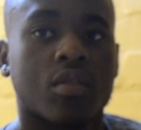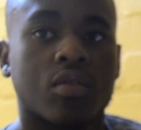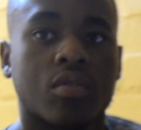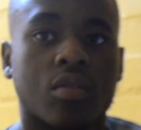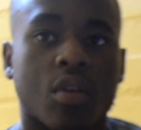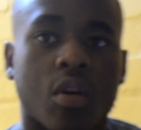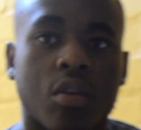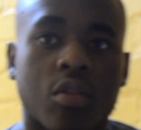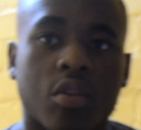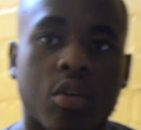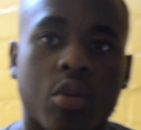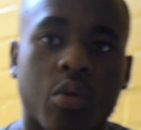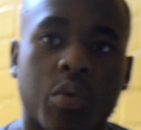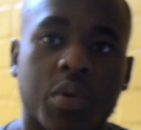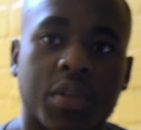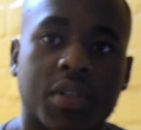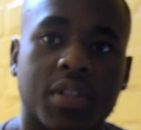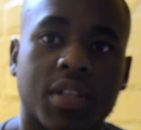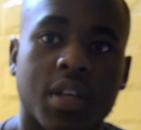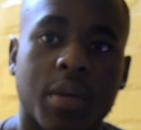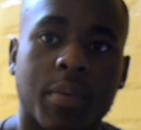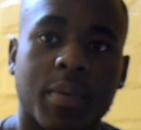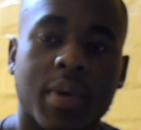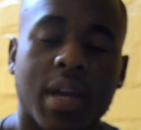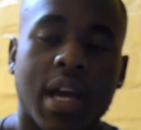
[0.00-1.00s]
Yo, yo,
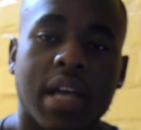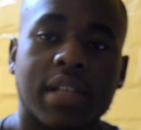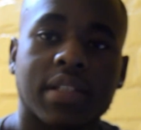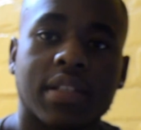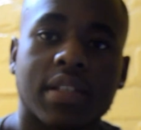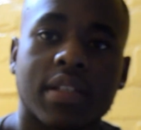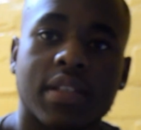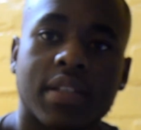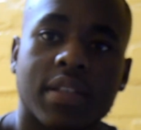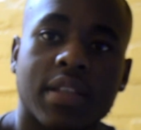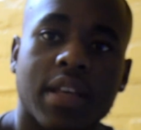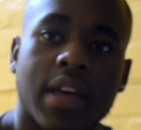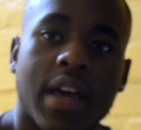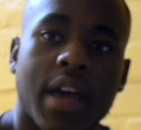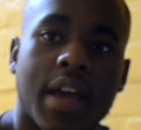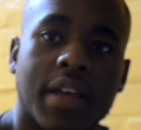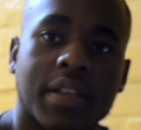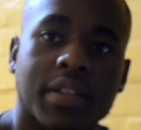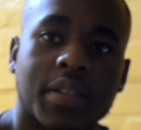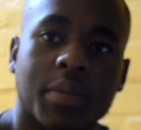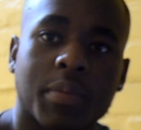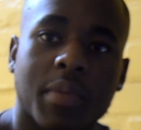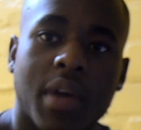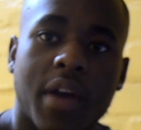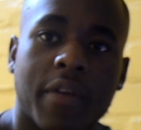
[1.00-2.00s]
what's up, guys? This is the
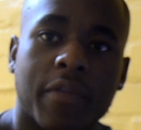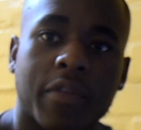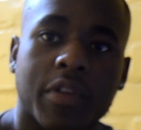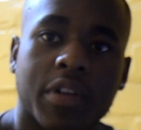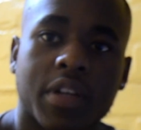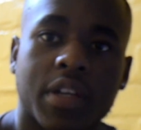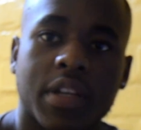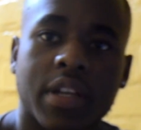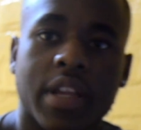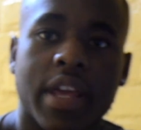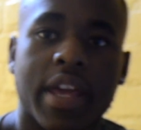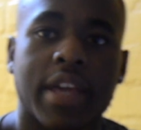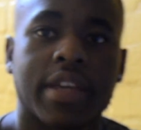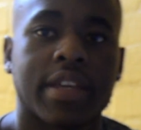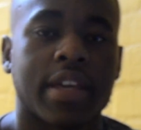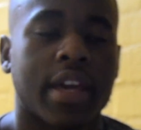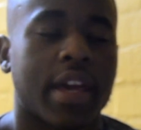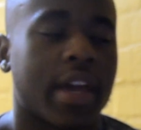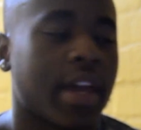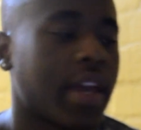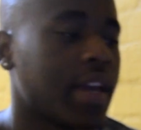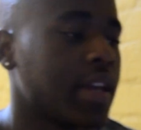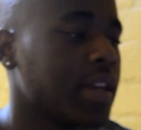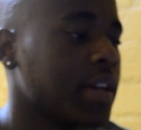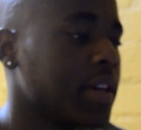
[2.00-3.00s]
handsome African,
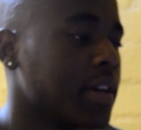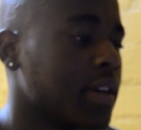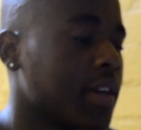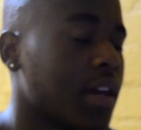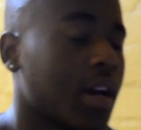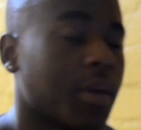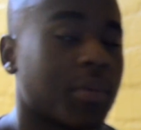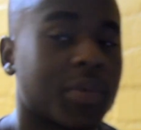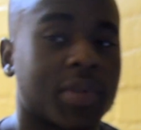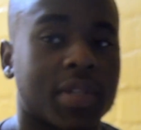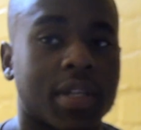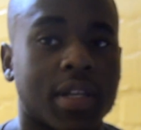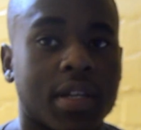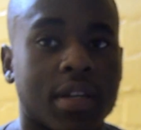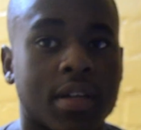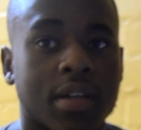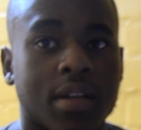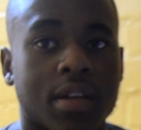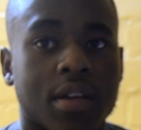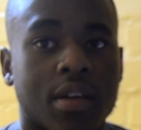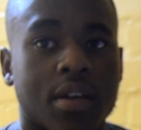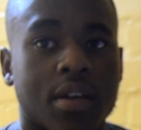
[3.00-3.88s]
aka Namza.